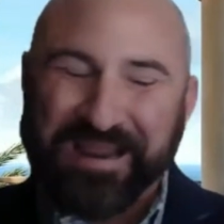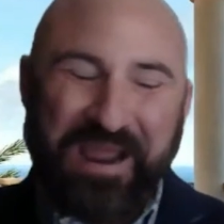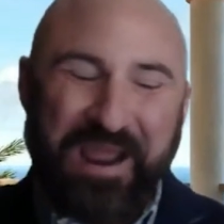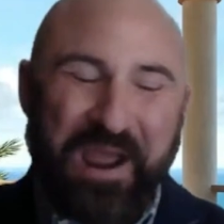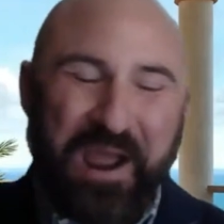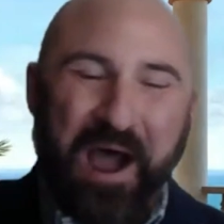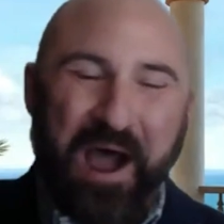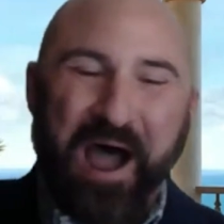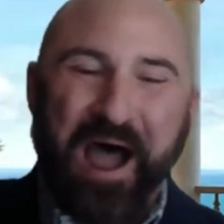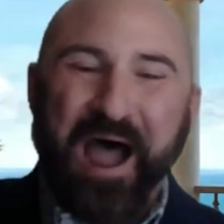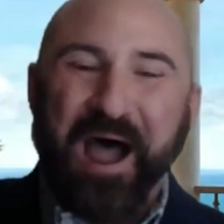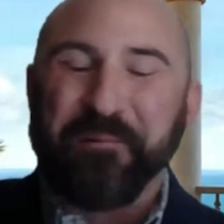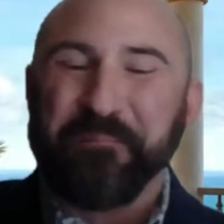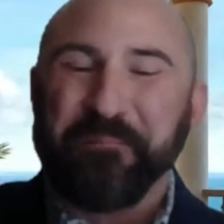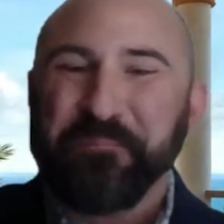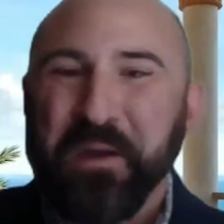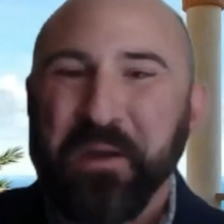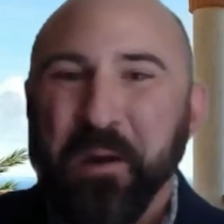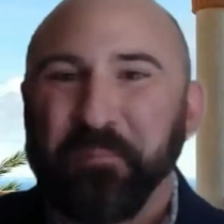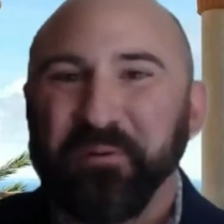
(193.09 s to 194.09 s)

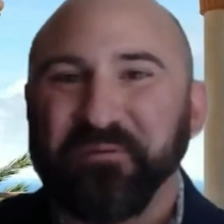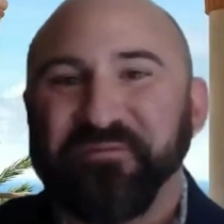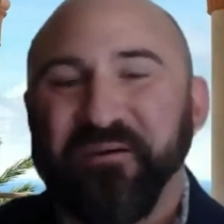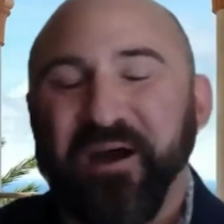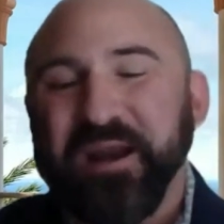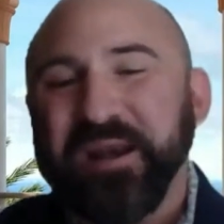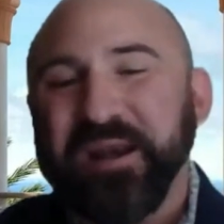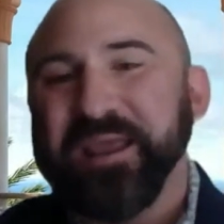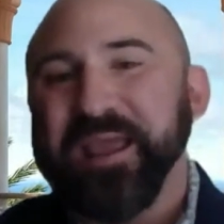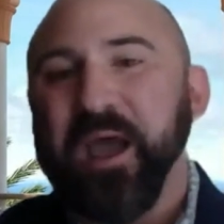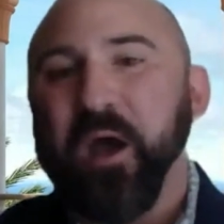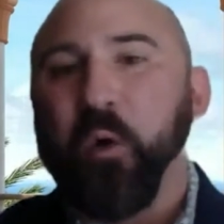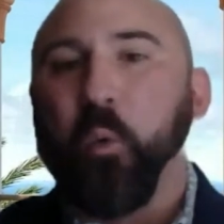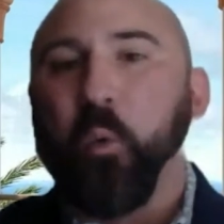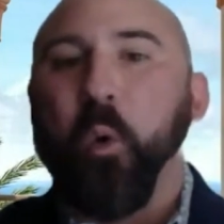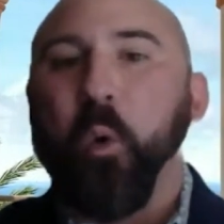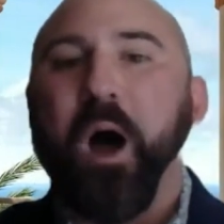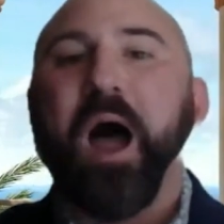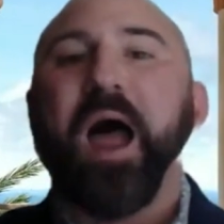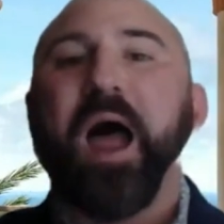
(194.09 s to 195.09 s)
But finding out
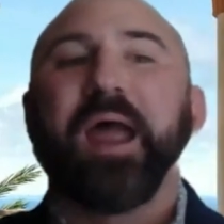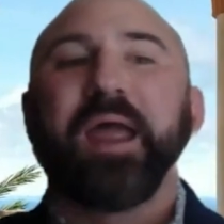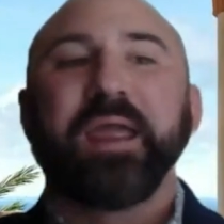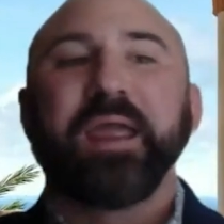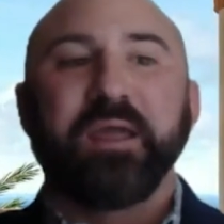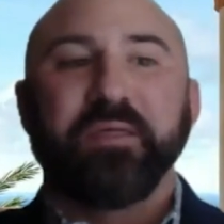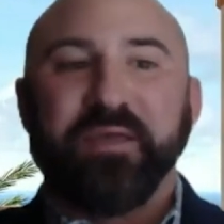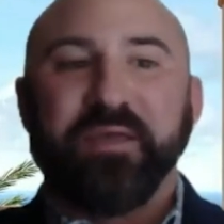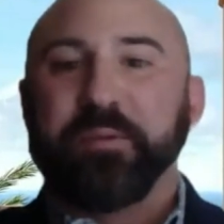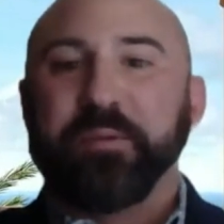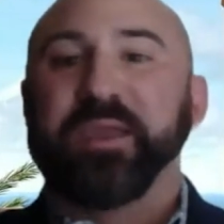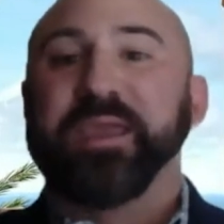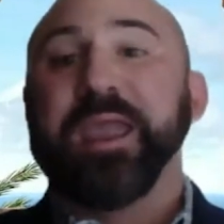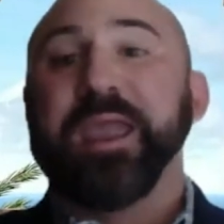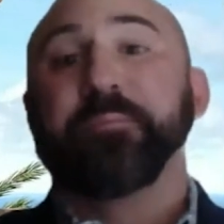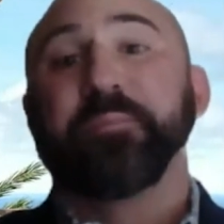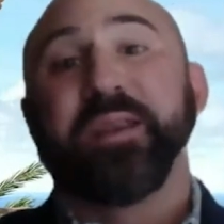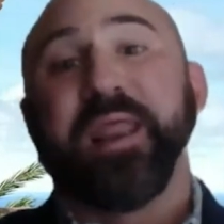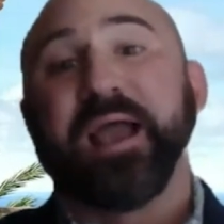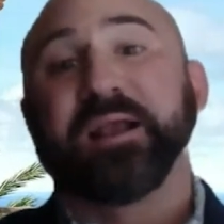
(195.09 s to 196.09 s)
why they
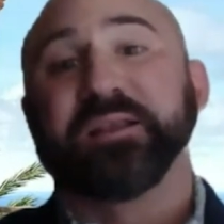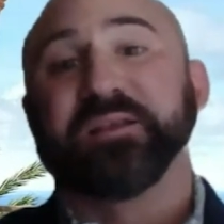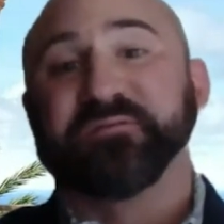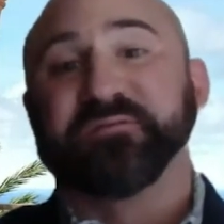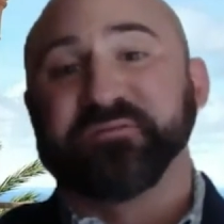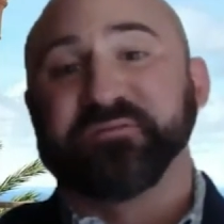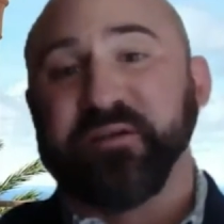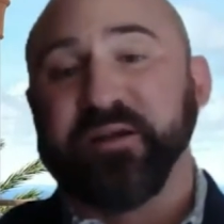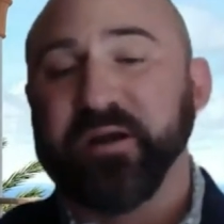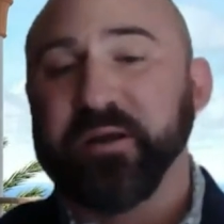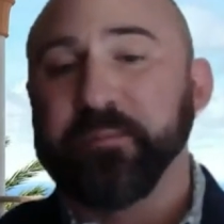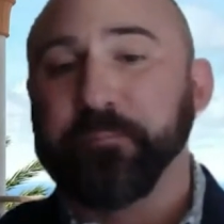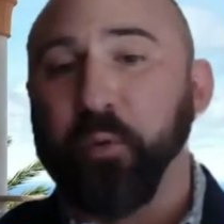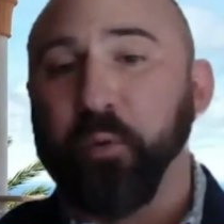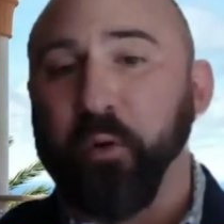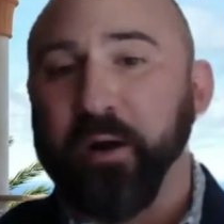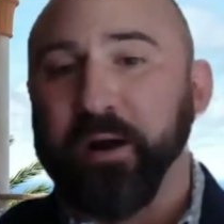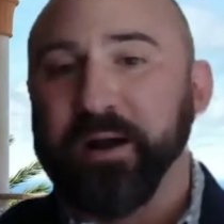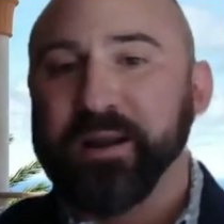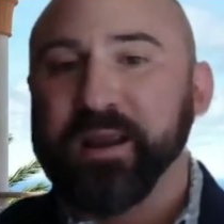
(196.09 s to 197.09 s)
became inactive is very
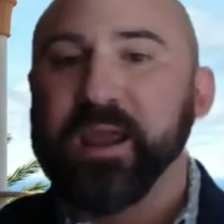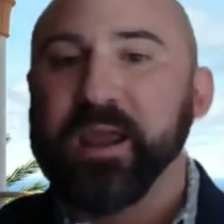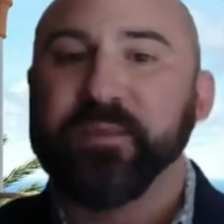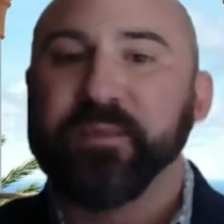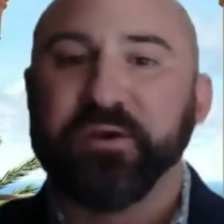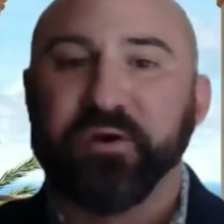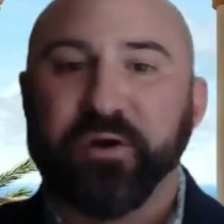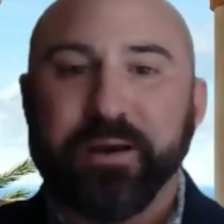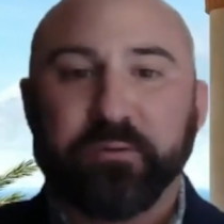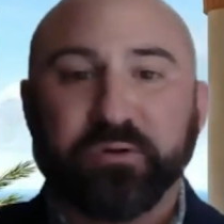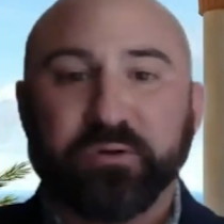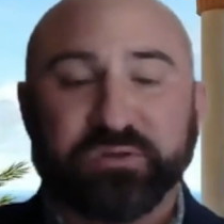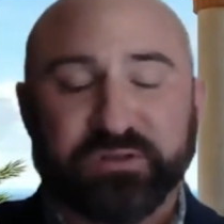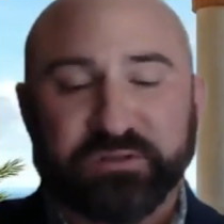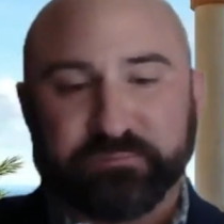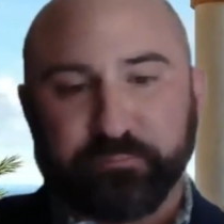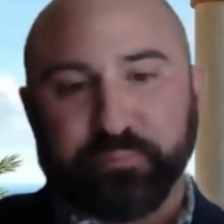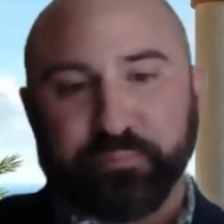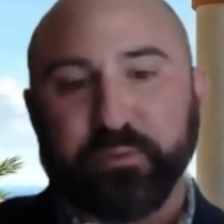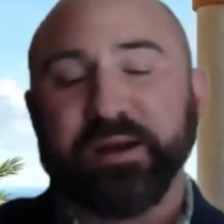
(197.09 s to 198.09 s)
important. And then you're able to
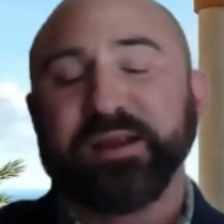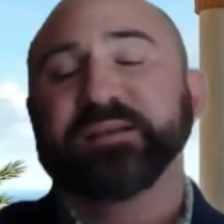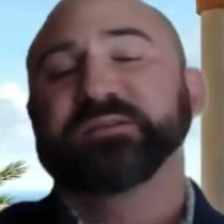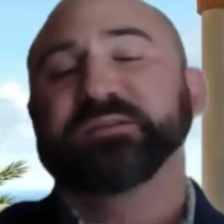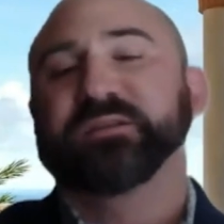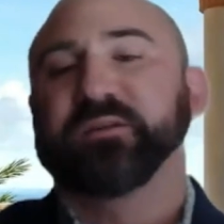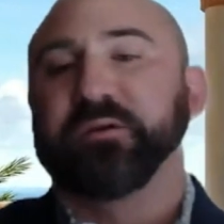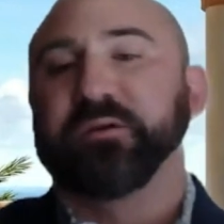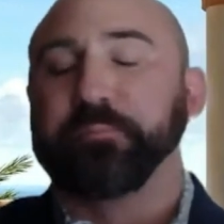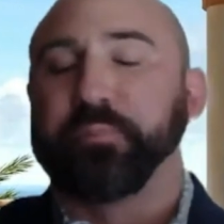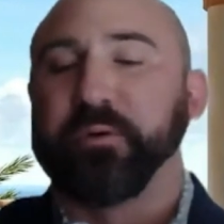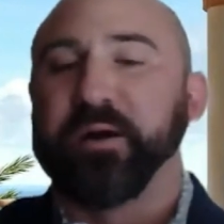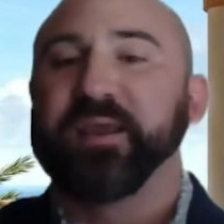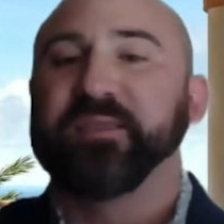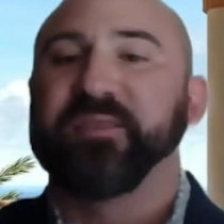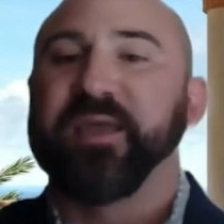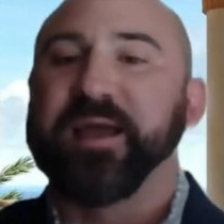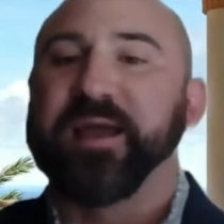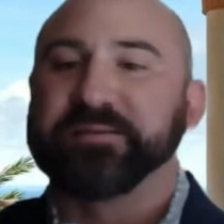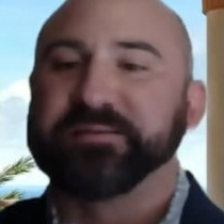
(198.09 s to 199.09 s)
basically break
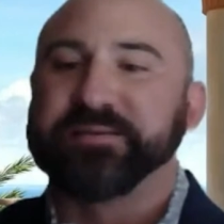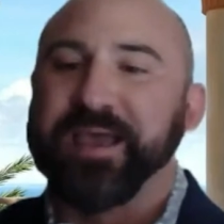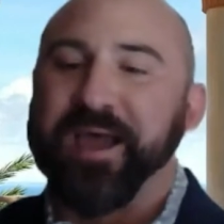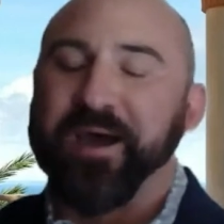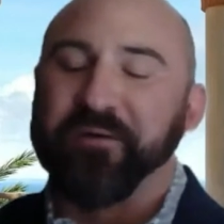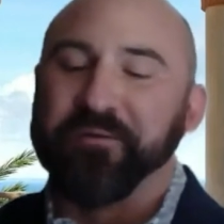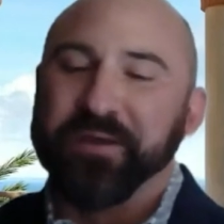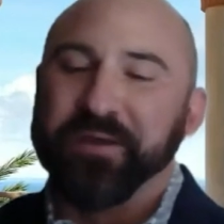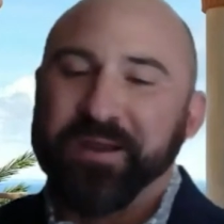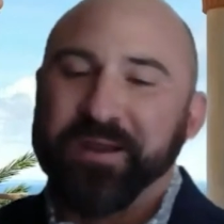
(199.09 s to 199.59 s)
that down.